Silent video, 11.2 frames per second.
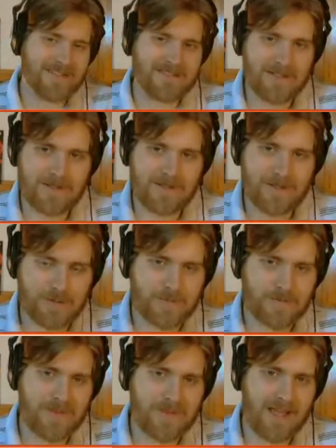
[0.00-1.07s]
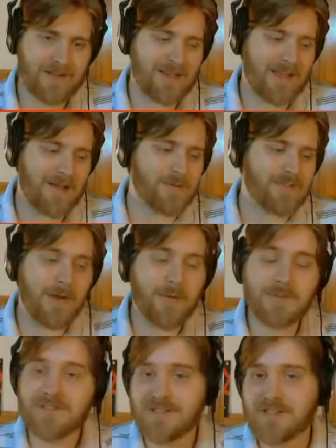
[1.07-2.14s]
So that that was that
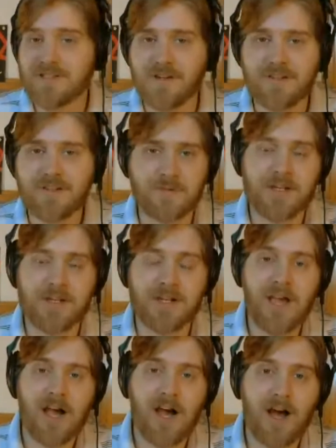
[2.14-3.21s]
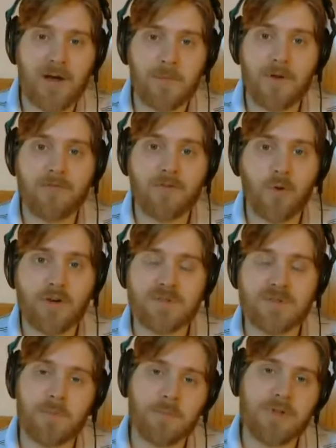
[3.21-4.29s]
was the start to it. Um, of
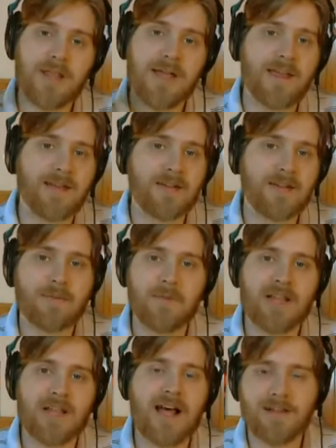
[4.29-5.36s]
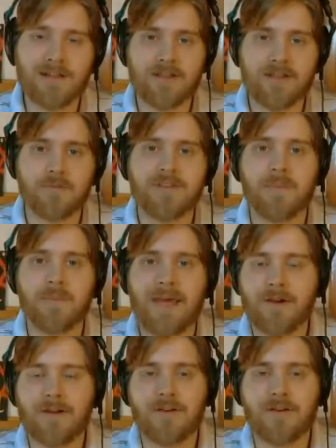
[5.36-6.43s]
course, playing melodically throughout the
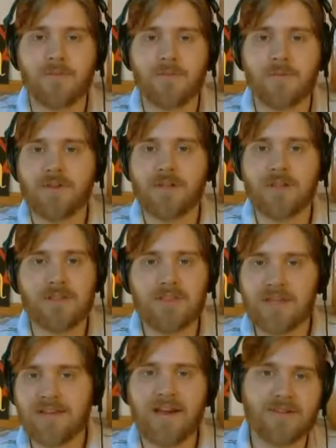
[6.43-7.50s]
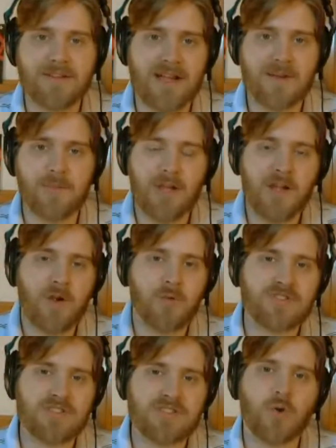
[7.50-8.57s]
background of the movie the entire time
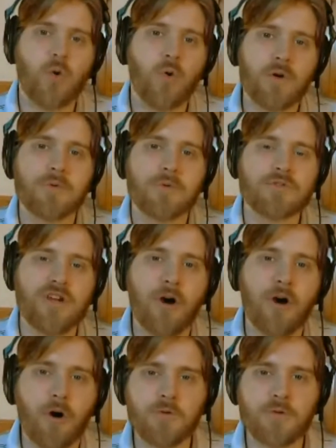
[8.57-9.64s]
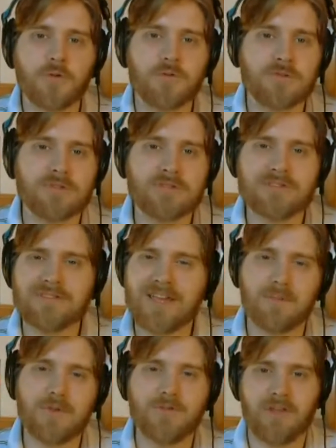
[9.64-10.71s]
was this horrible tonal,
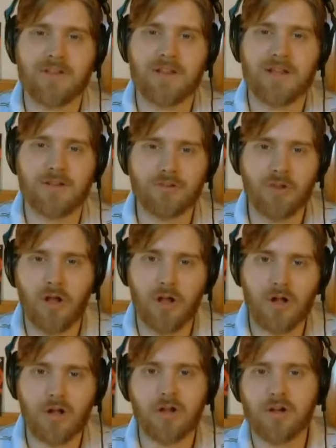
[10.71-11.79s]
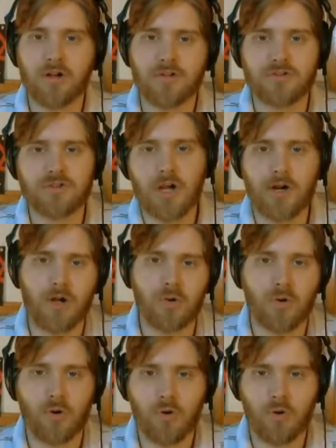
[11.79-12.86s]
like, music, like dong, dun dun
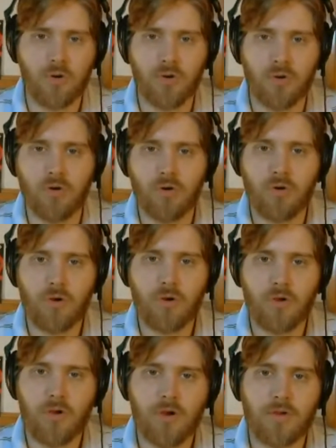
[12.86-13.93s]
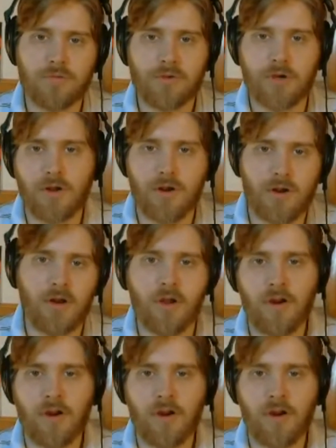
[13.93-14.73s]
dun, dun dun dun.